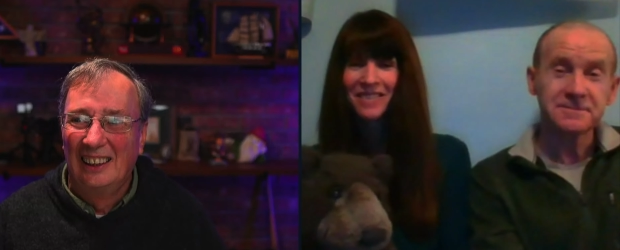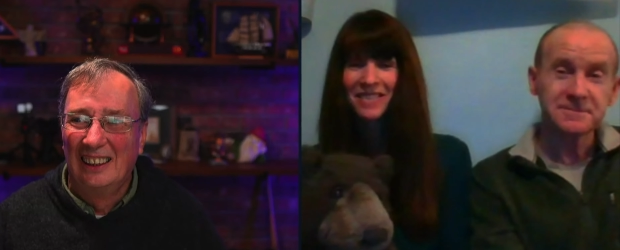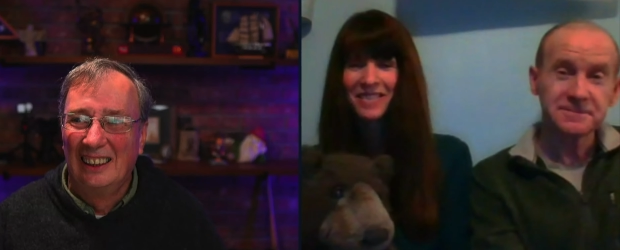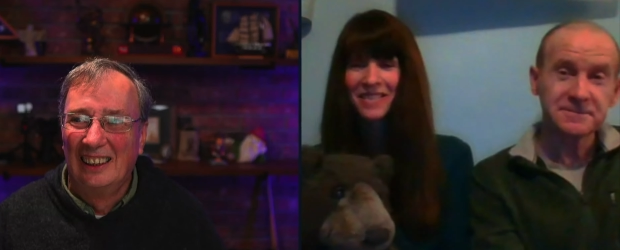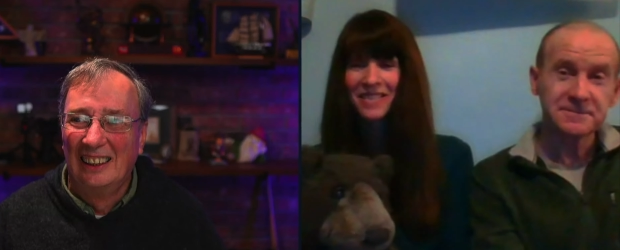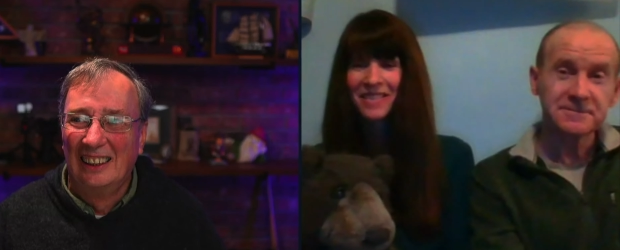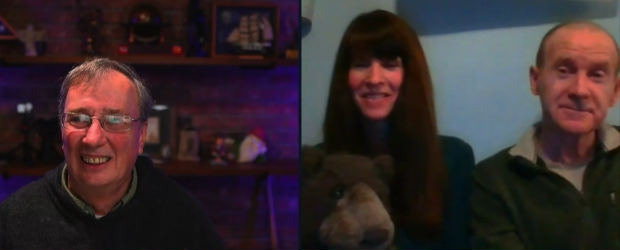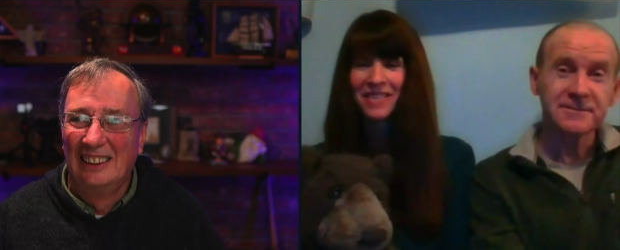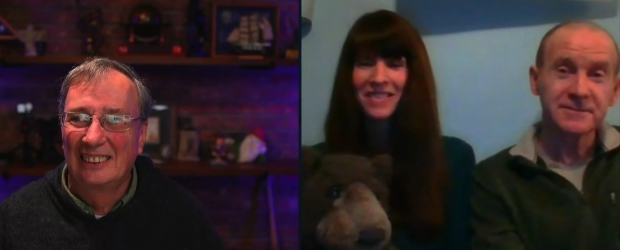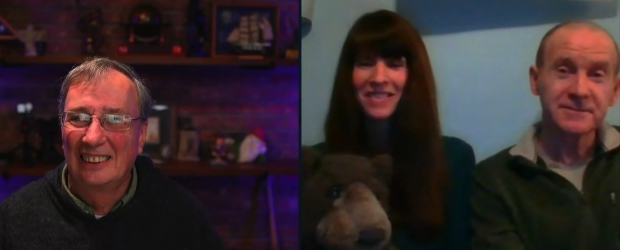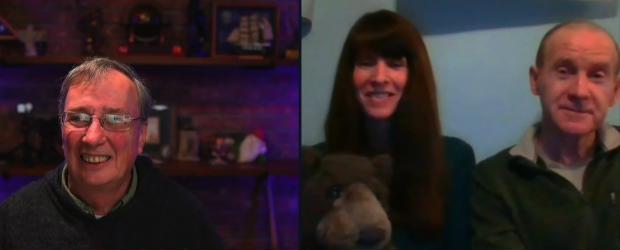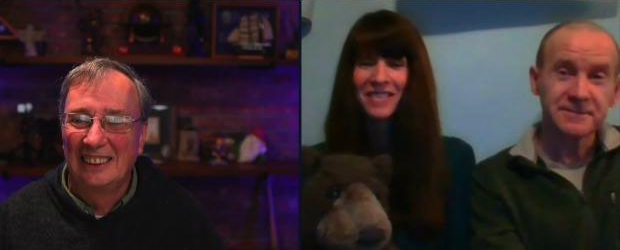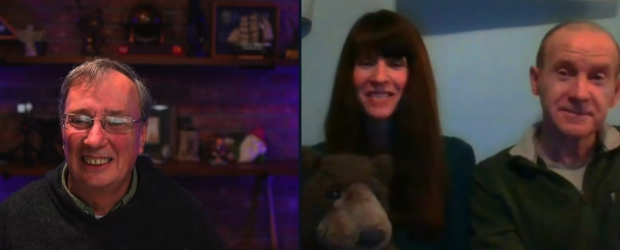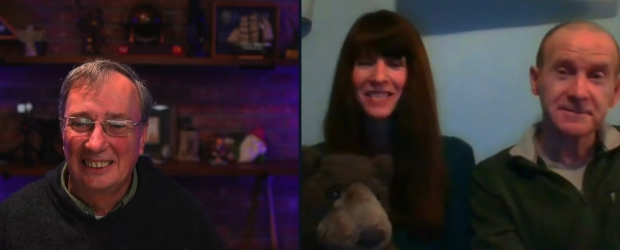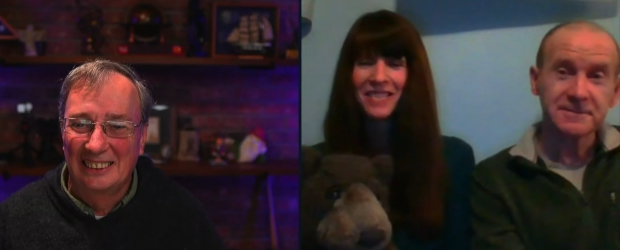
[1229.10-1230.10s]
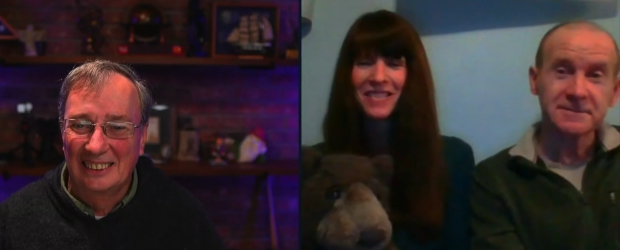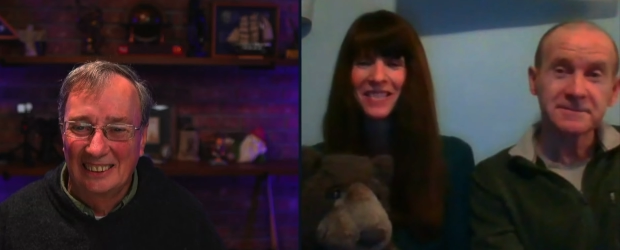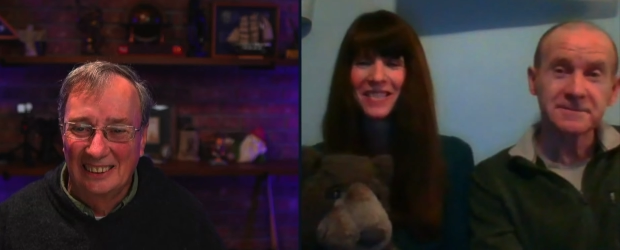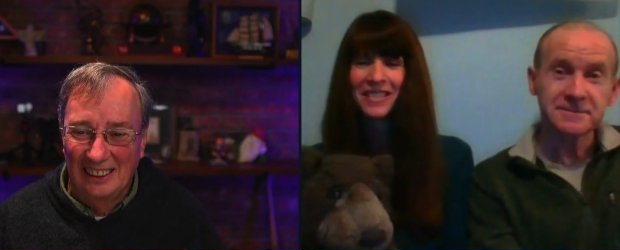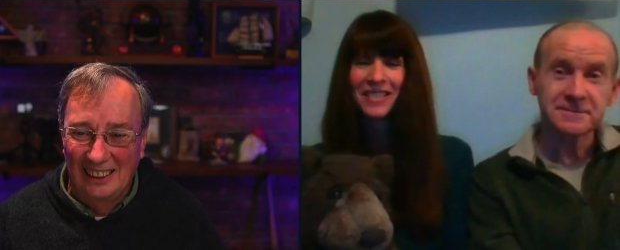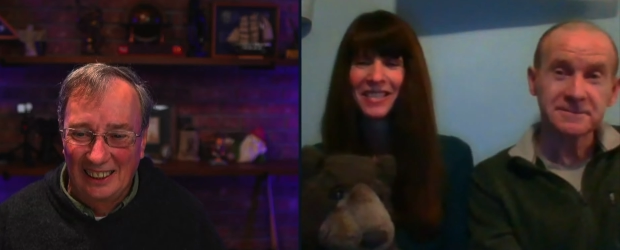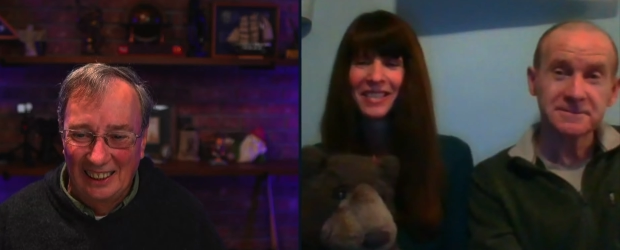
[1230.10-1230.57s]
Speaker 1: oh, goodness.
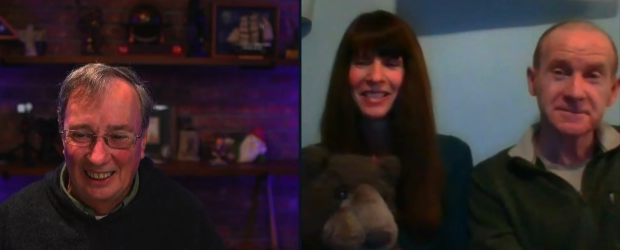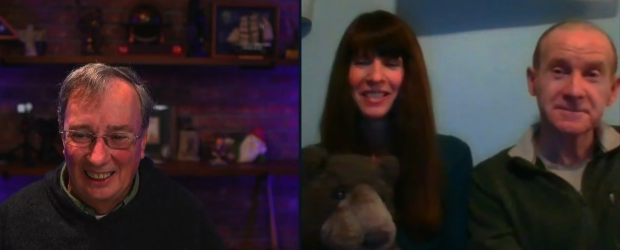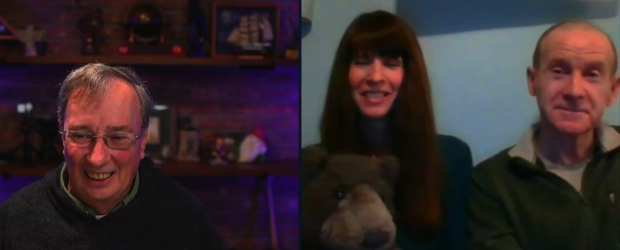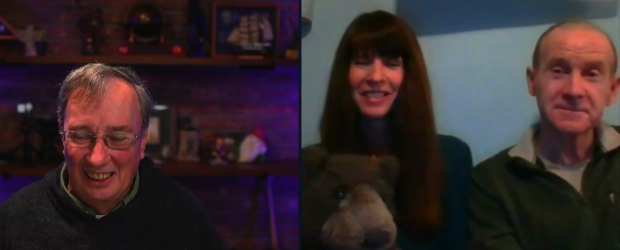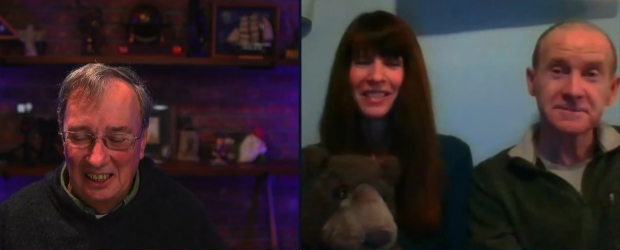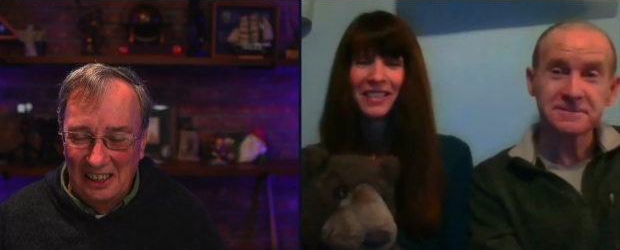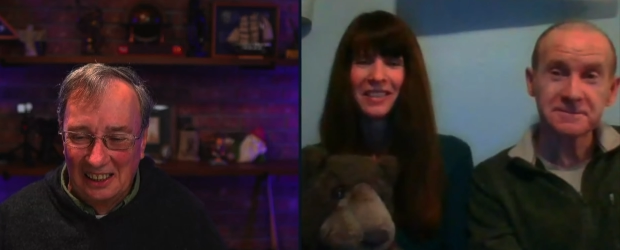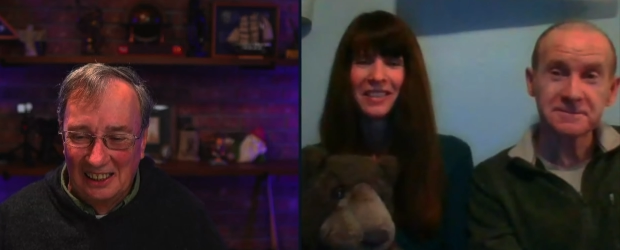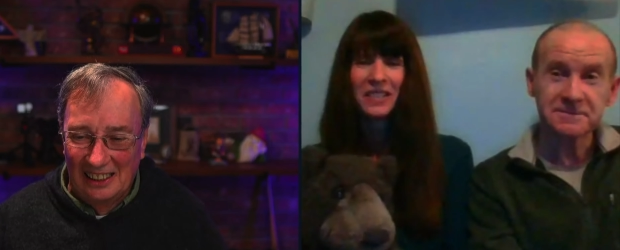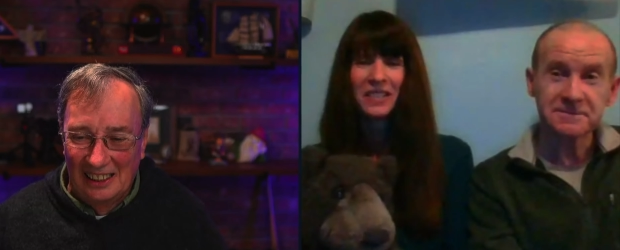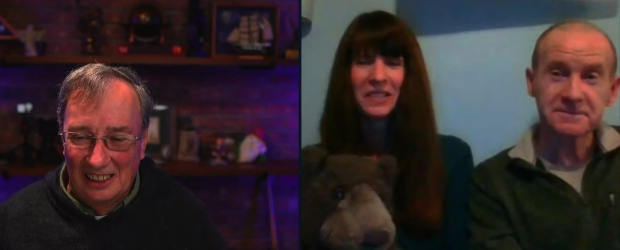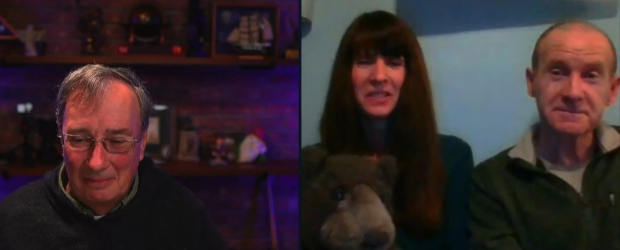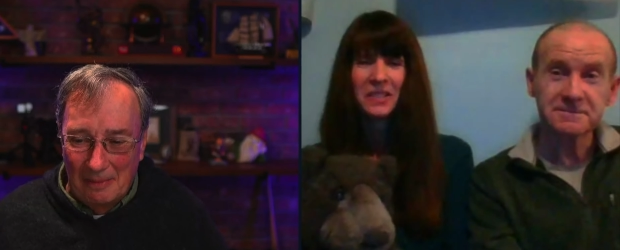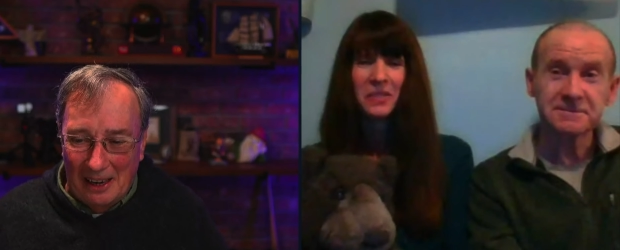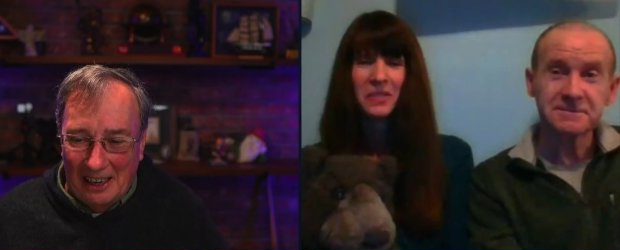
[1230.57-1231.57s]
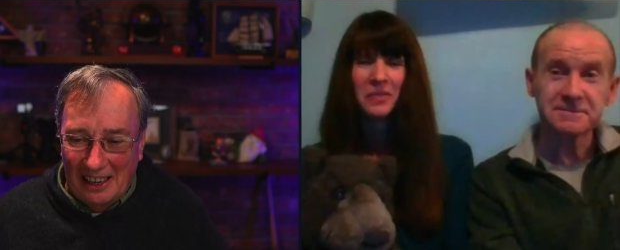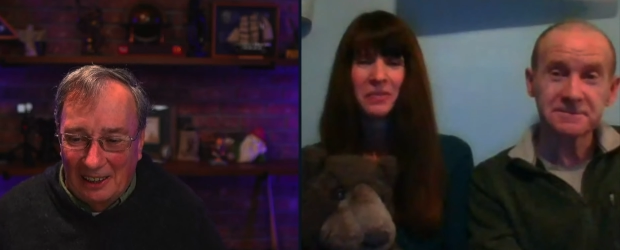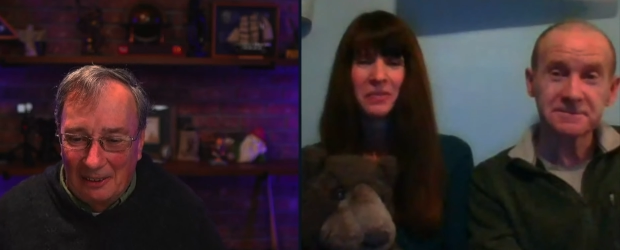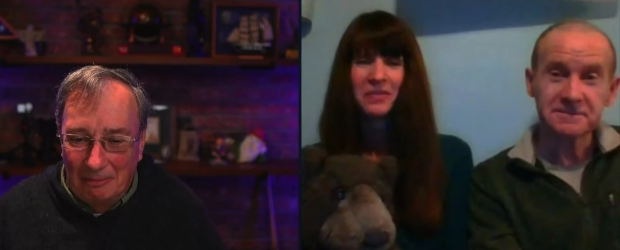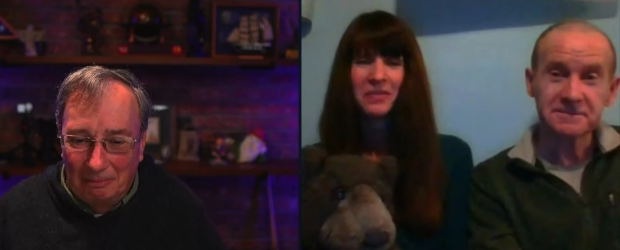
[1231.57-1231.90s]
Oh, my.